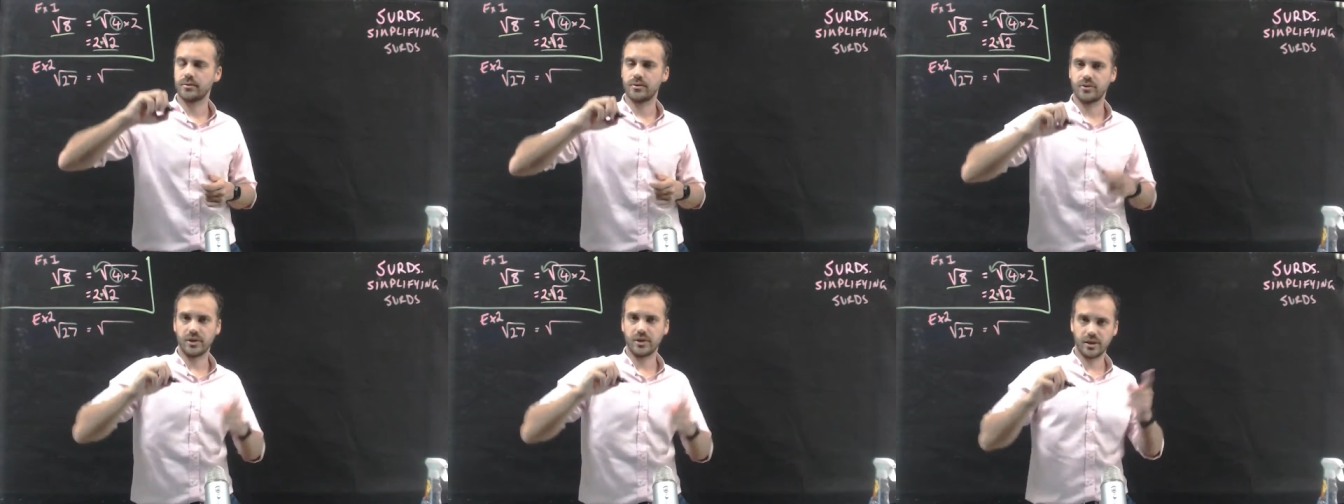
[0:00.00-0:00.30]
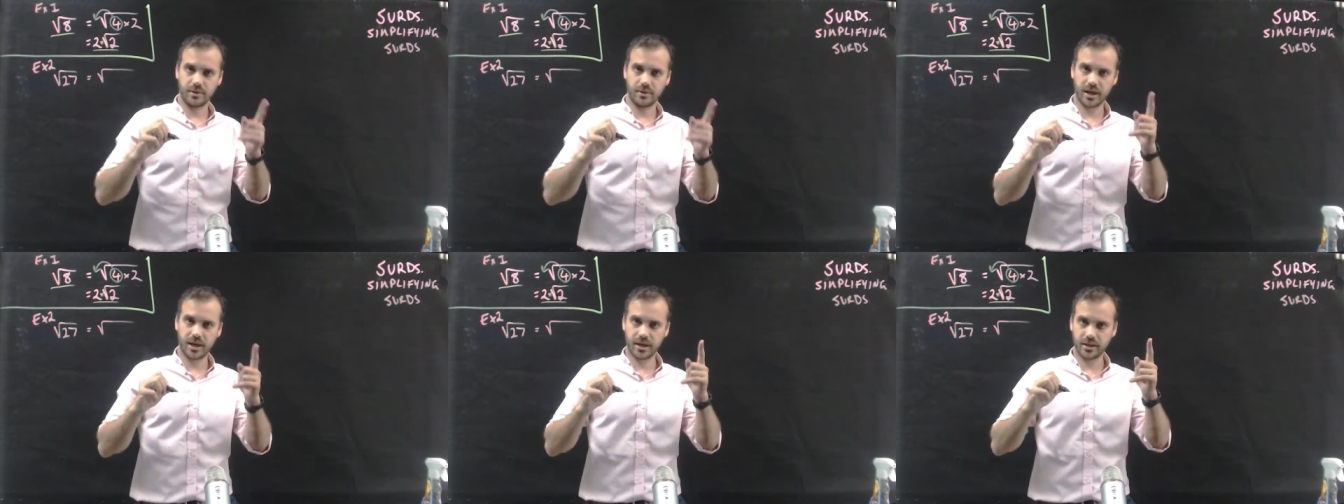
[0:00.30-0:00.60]

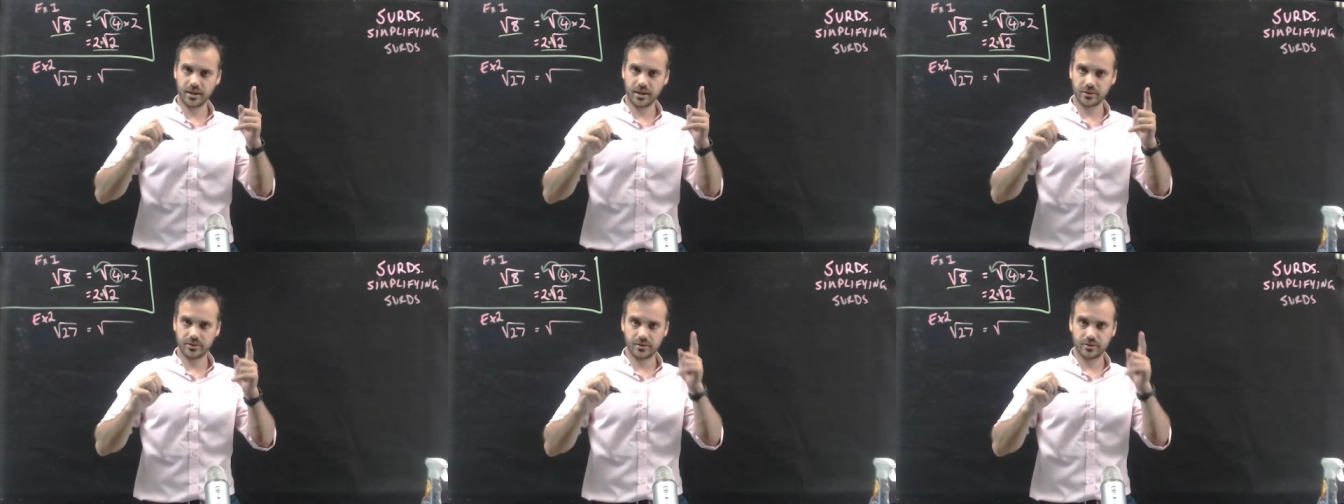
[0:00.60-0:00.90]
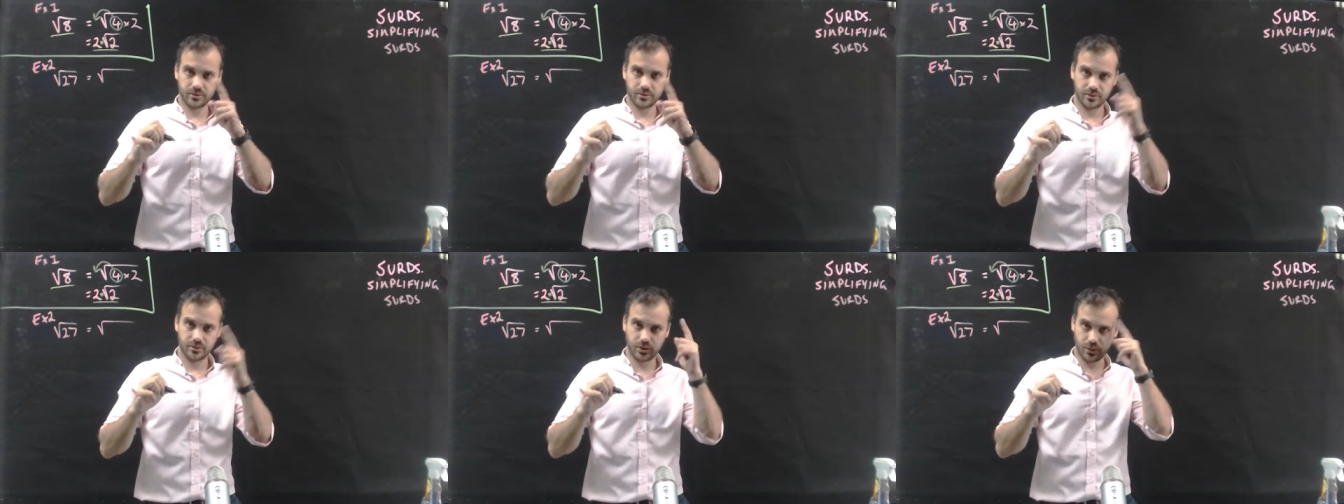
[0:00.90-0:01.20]
Think about it.
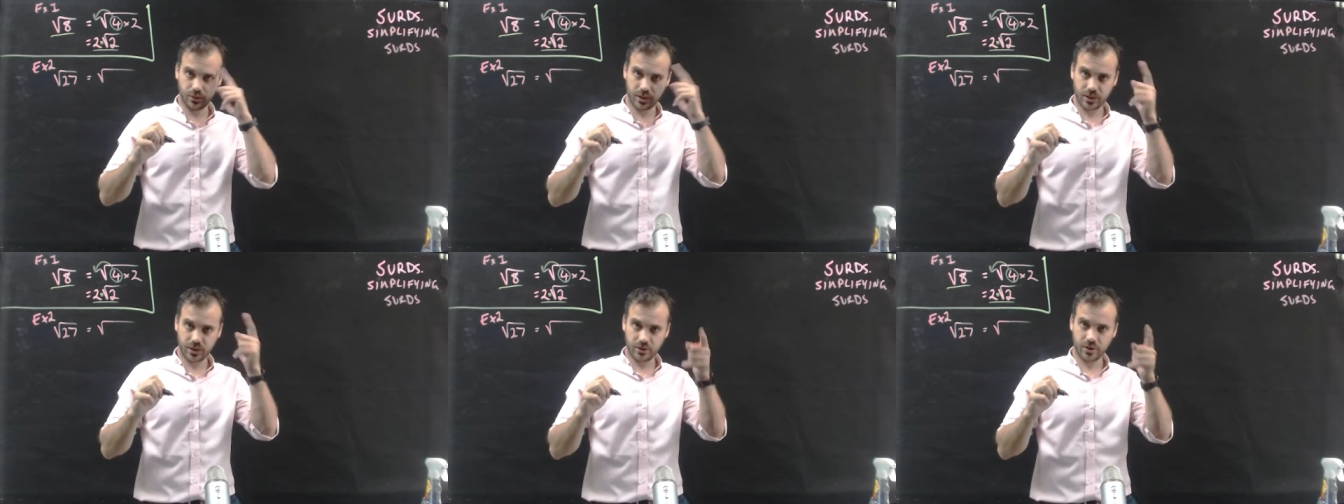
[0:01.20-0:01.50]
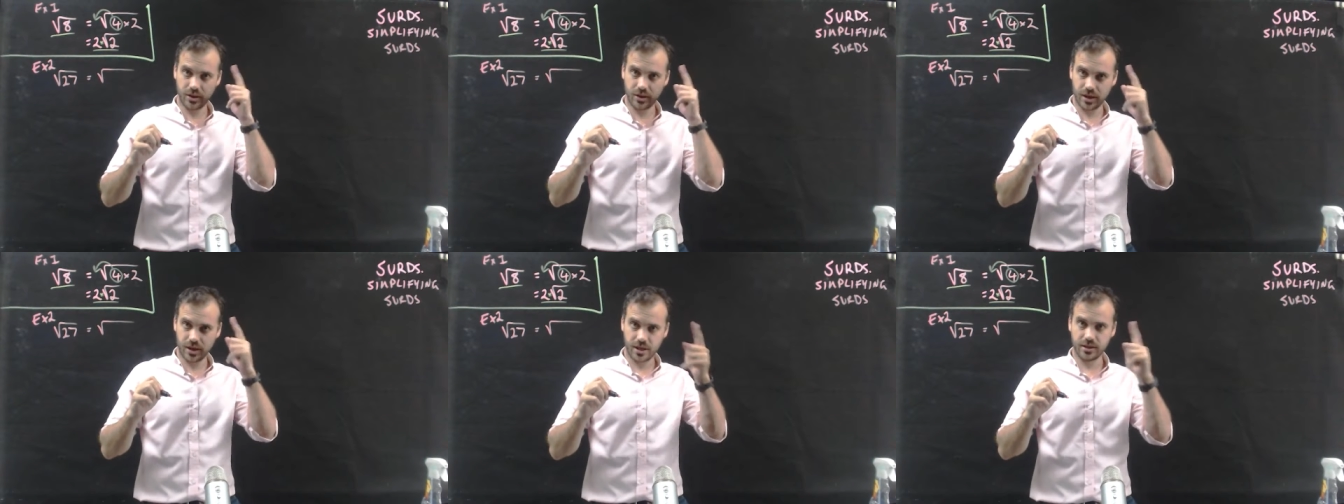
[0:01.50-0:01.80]
Do it in your
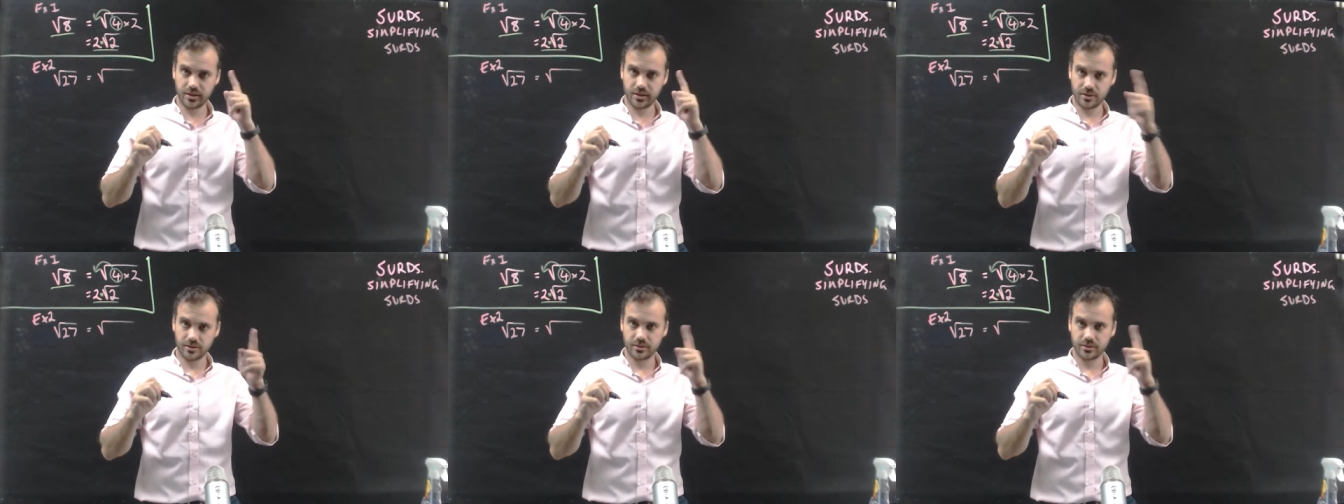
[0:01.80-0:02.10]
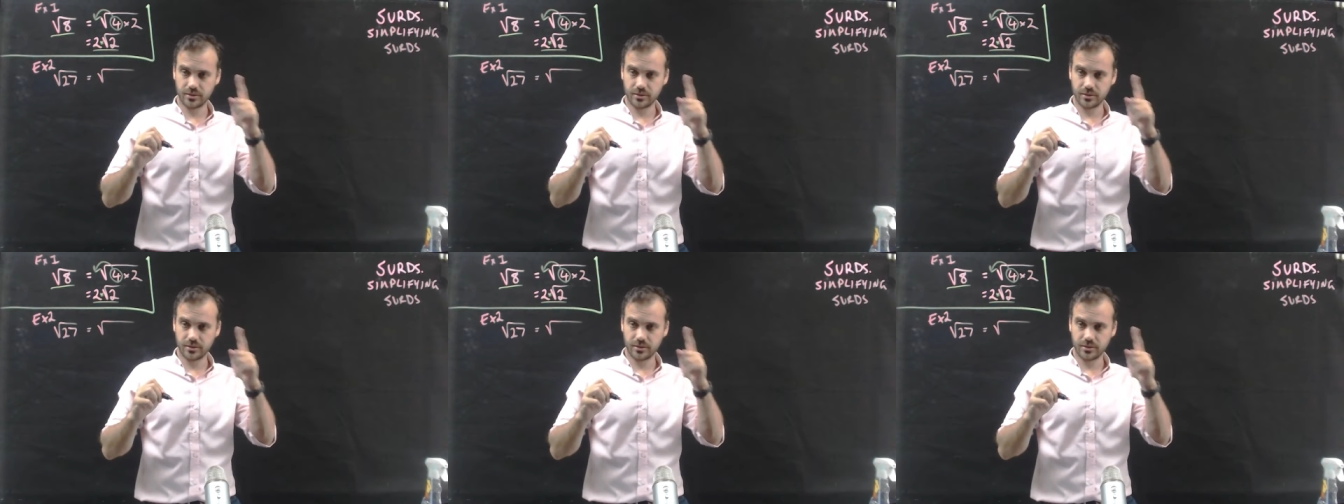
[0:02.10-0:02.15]
own head.